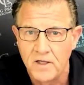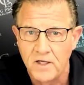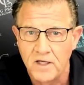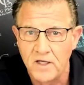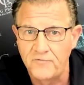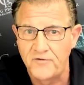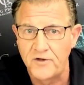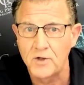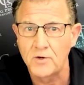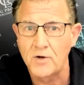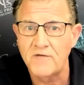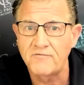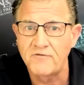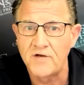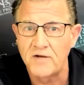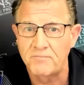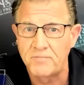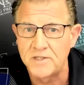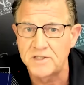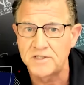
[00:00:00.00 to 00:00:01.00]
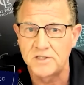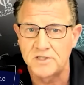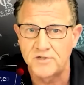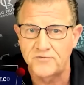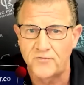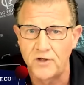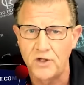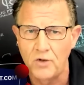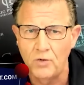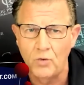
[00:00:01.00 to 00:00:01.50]
If you don't have enough business
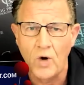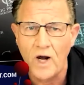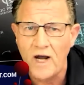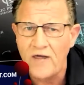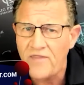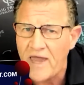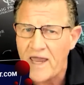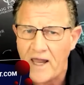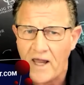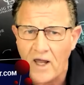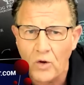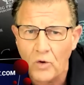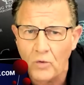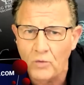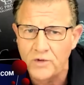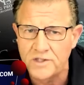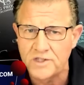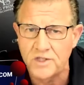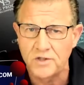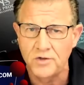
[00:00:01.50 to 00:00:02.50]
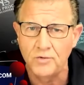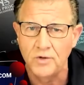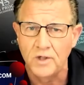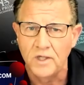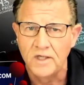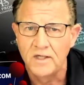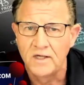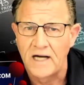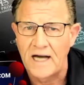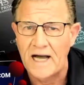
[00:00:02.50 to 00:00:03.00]
for you, why the hell would you
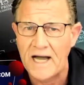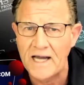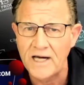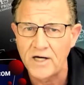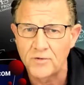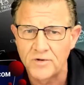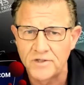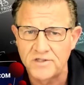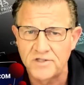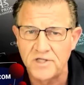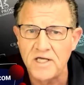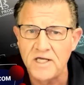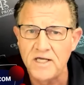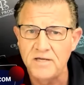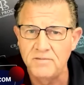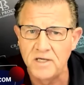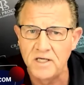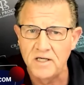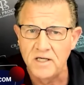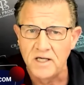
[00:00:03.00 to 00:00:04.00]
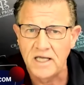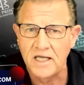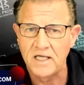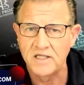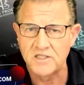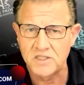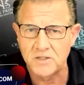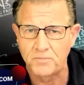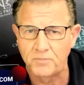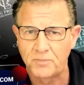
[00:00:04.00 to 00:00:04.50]
hire a team and, and
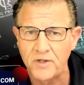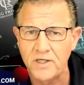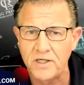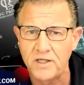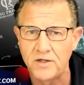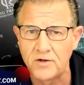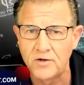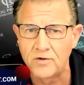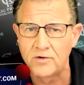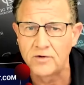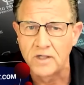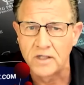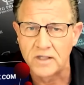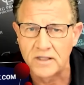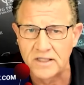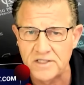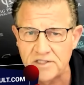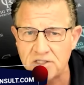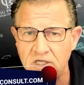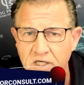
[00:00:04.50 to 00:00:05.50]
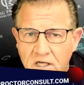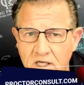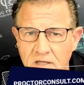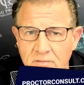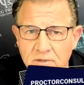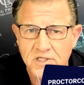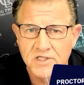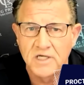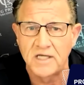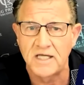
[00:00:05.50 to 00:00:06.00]
split your listing
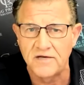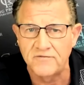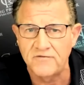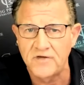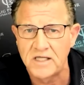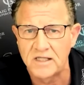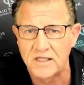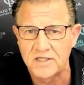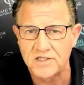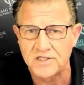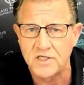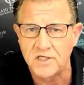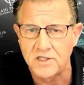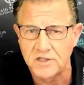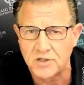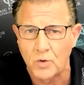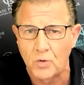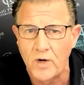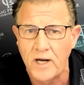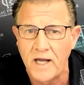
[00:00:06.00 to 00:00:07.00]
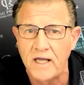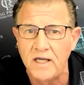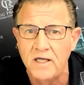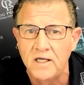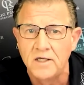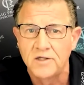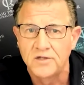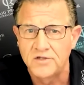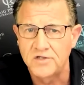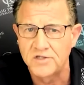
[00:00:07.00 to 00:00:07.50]
commission, giving listings away
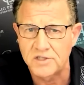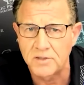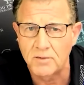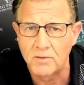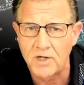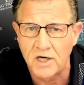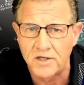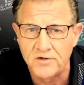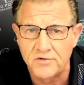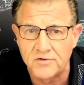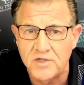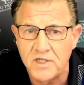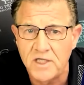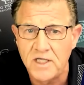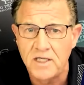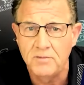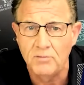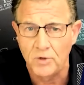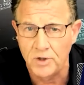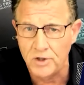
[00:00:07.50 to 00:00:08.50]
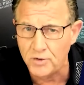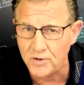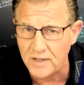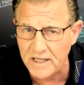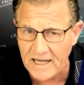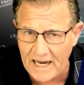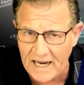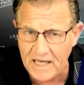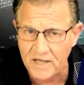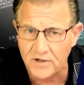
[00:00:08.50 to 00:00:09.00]
to someone on your team when you can
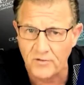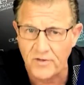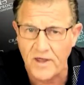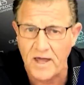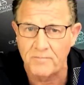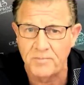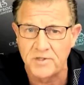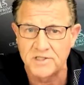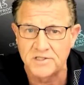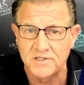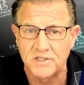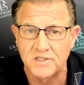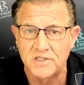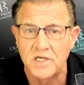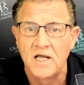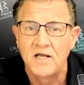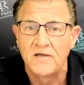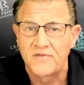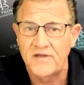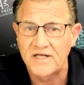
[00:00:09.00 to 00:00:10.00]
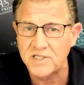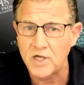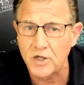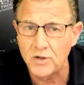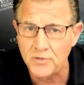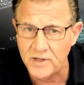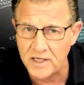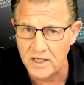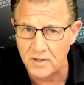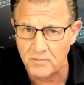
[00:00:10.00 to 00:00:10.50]
handle that business? That's how
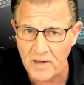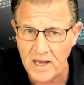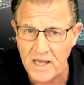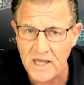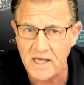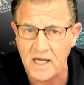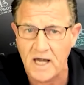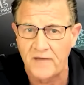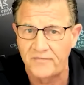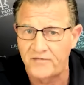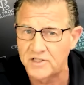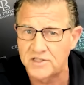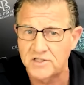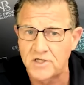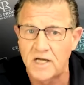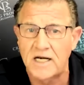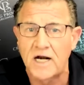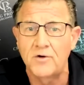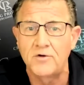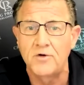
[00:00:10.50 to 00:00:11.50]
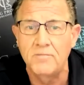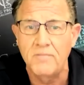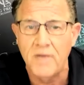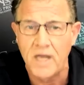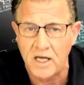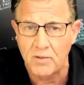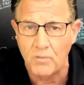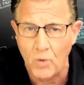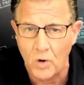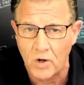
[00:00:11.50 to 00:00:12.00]
you get a pay cut. That's not how you
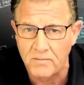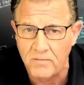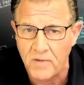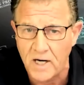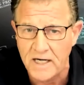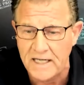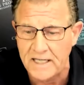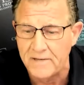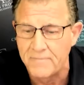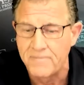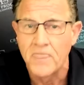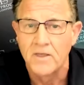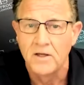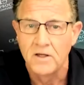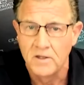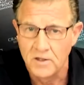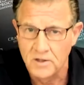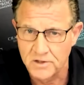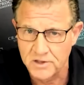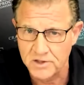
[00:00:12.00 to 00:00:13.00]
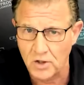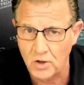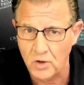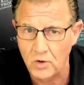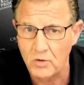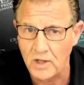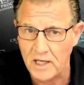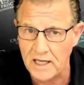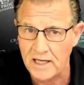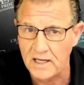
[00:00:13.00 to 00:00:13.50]
make more money.
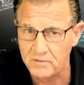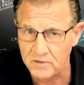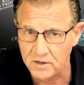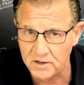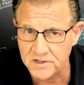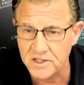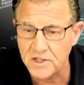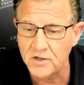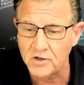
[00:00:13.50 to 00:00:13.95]
So uh, listen to